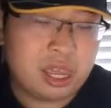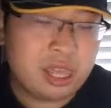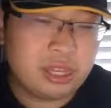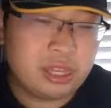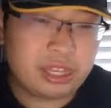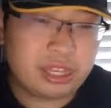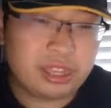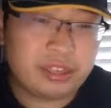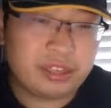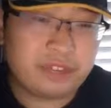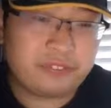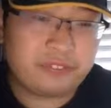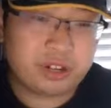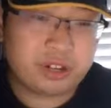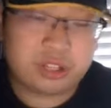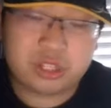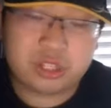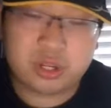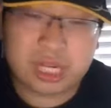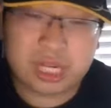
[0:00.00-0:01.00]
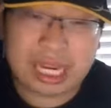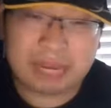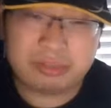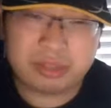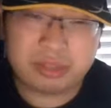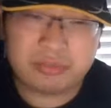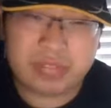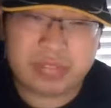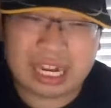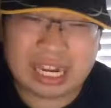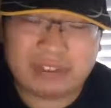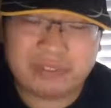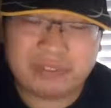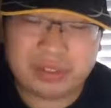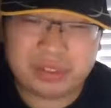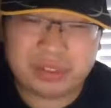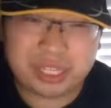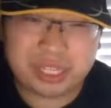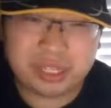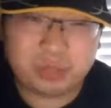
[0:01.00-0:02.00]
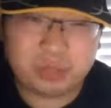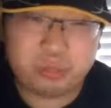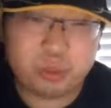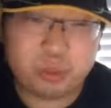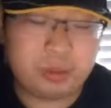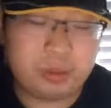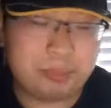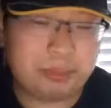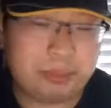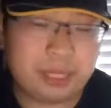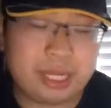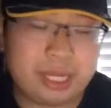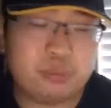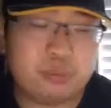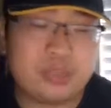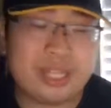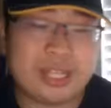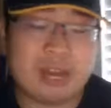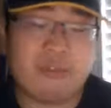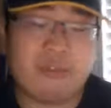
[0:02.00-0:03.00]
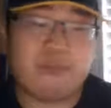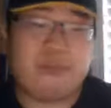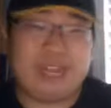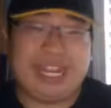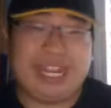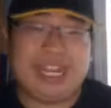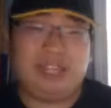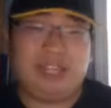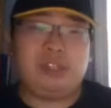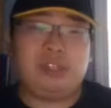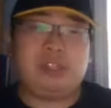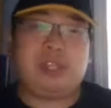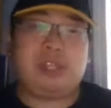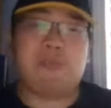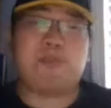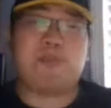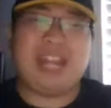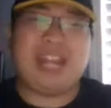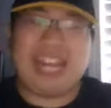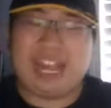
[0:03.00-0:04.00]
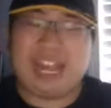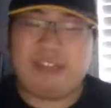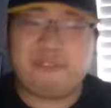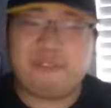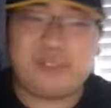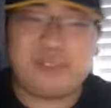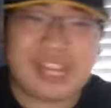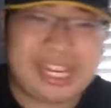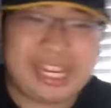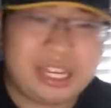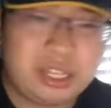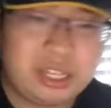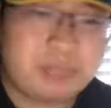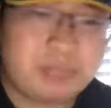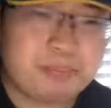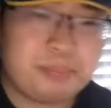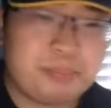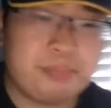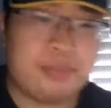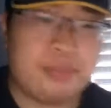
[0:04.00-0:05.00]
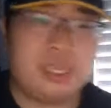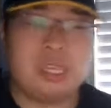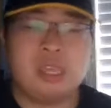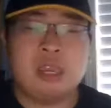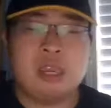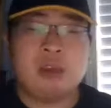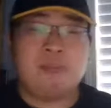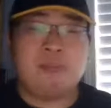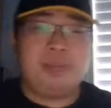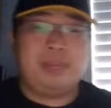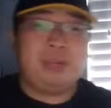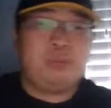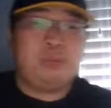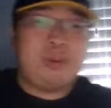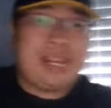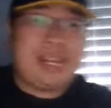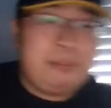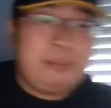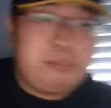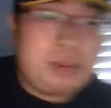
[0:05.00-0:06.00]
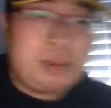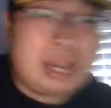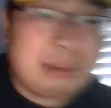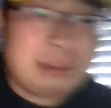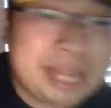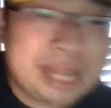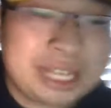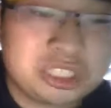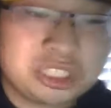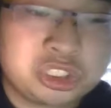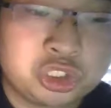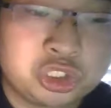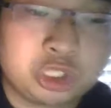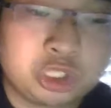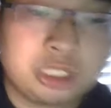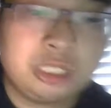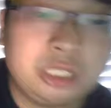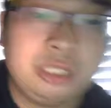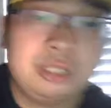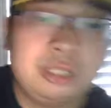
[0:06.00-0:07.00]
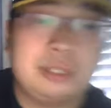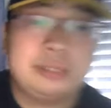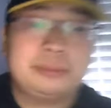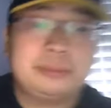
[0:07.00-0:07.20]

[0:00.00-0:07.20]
they say the first 2 games of the NFL season will be played without fans. They might have fans midway, but I'm not sure.